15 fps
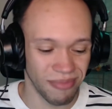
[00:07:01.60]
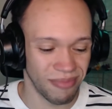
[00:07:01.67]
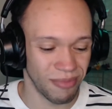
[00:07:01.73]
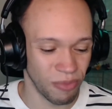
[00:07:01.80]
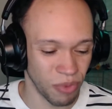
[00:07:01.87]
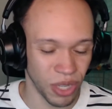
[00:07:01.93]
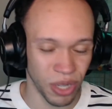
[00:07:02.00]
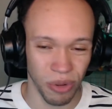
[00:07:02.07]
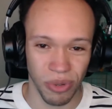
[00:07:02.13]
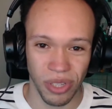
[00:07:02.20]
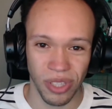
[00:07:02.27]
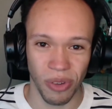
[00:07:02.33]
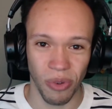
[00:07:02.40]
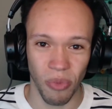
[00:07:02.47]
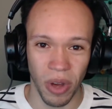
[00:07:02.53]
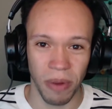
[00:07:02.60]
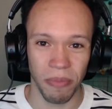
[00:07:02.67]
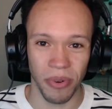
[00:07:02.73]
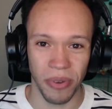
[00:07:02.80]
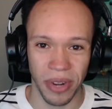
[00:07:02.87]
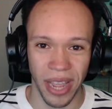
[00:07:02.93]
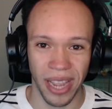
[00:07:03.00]
reduced to 1
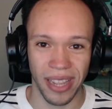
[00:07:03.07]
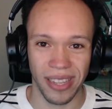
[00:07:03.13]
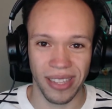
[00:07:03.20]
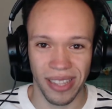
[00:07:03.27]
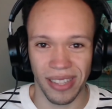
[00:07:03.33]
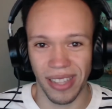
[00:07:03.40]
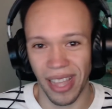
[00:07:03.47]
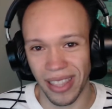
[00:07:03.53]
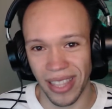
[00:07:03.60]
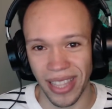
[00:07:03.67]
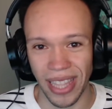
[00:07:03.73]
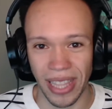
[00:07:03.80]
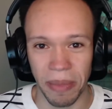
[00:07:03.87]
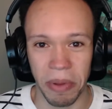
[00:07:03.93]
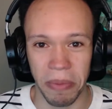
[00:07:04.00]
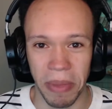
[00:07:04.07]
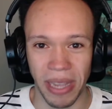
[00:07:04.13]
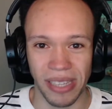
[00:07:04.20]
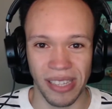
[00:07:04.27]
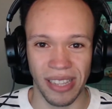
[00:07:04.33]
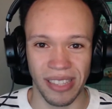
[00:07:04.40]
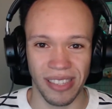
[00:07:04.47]
per deck. I think that limit
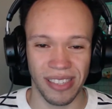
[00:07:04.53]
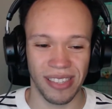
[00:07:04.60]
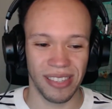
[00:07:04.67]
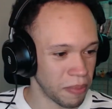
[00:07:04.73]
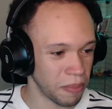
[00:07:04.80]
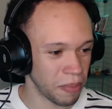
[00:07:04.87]
makes sense.